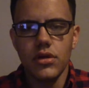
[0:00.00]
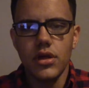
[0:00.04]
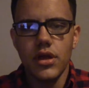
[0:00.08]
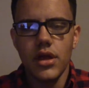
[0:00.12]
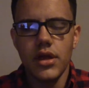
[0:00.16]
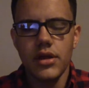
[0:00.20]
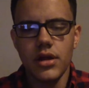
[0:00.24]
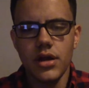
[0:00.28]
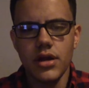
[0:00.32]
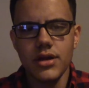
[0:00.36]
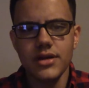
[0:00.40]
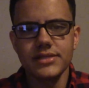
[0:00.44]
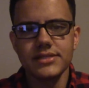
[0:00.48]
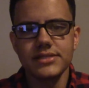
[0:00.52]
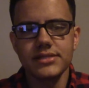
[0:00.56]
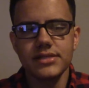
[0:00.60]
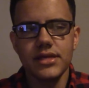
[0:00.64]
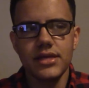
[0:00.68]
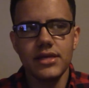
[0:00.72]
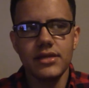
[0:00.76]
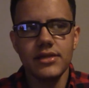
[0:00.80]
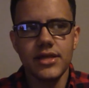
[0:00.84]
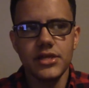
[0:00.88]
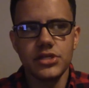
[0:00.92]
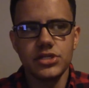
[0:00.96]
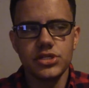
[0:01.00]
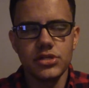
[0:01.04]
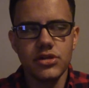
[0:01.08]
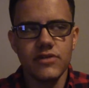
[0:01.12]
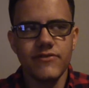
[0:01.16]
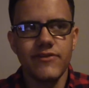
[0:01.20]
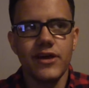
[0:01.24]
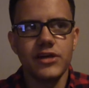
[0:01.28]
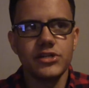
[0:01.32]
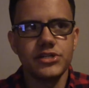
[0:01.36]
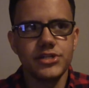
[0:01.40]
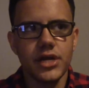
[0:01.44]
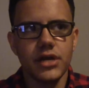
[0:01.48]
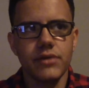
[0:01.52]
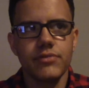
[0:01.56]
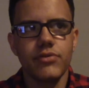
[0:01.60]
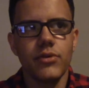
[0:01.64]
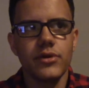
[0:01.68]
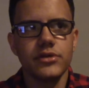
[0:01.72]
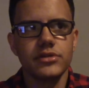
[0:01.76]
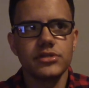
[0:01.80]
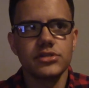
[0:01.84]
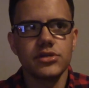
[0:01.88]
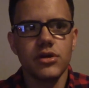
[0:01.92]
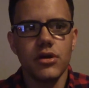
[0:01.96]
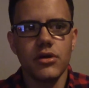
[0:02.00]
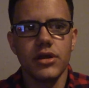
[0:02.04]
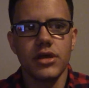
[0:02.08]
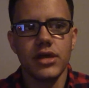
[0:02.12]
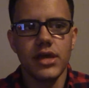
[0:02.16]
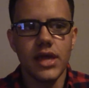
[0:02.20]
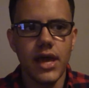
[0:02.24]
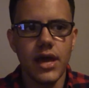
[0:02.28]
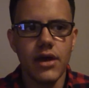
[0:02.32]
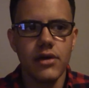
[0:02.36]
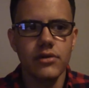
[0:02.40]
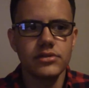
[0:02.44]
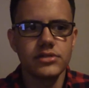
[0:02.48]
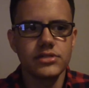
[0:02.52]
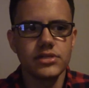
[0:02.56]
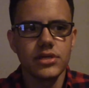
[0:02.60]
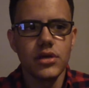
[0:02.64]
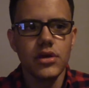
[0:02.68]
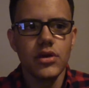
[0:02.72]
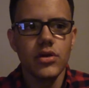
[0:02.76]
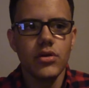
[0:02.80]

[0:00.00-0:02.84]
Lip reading: And honestly, they should have had checkpoints starting out,